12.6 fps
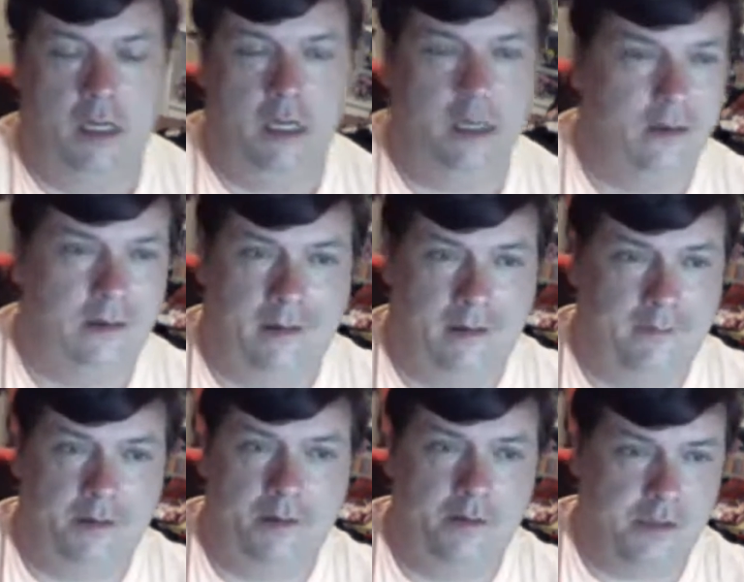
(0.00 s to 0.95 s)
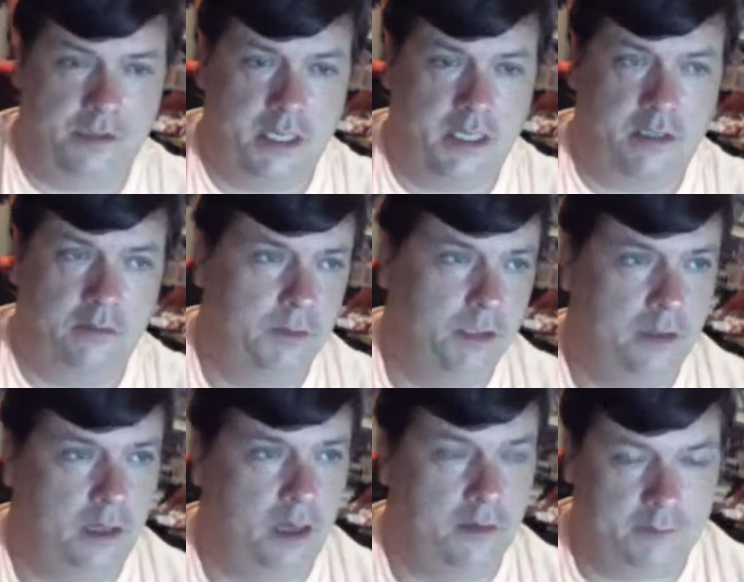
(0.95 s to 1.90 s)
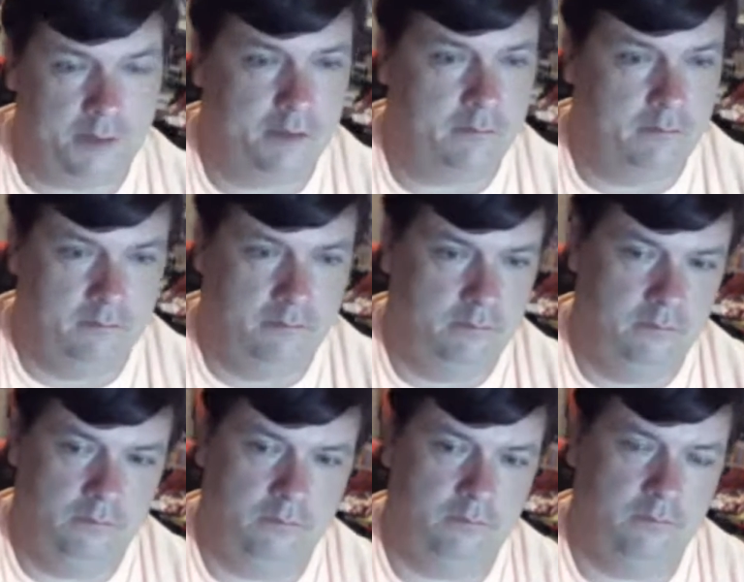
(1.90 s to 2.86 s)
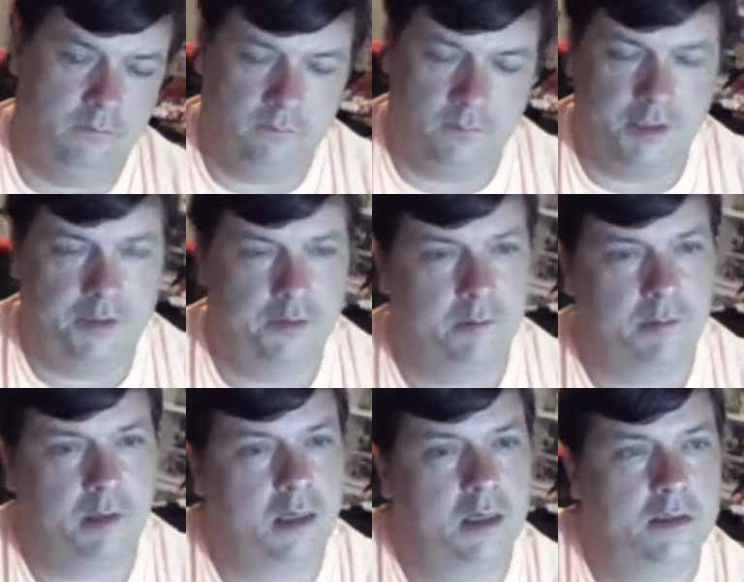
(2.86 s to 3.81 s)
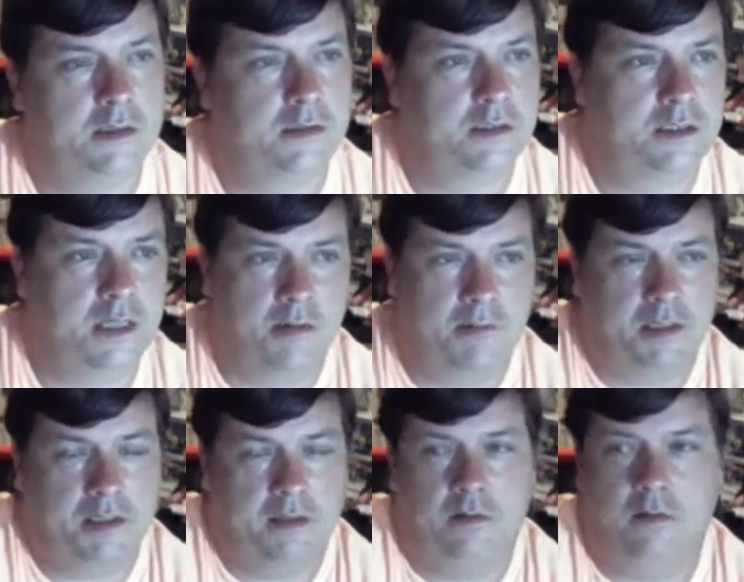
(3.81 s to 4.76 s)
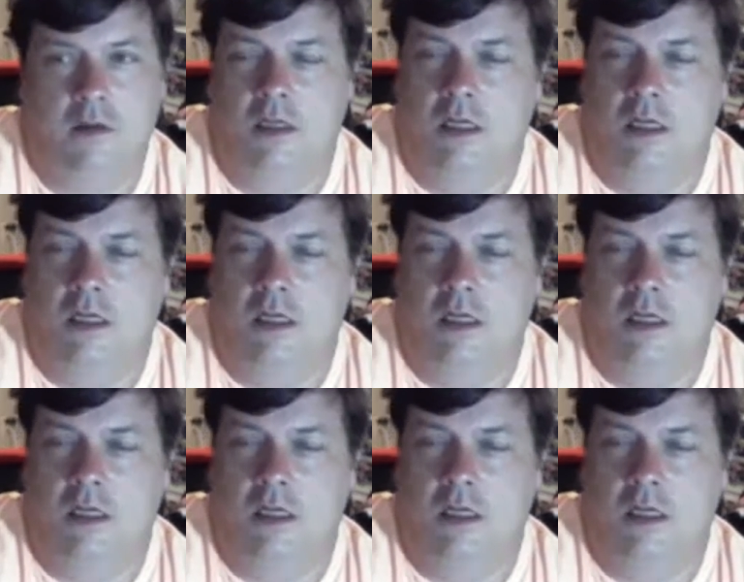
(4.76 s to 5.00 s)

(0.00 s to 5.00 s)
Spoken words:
and all I have to do is just take the wheel off and redo the plug, so it's not a big deal.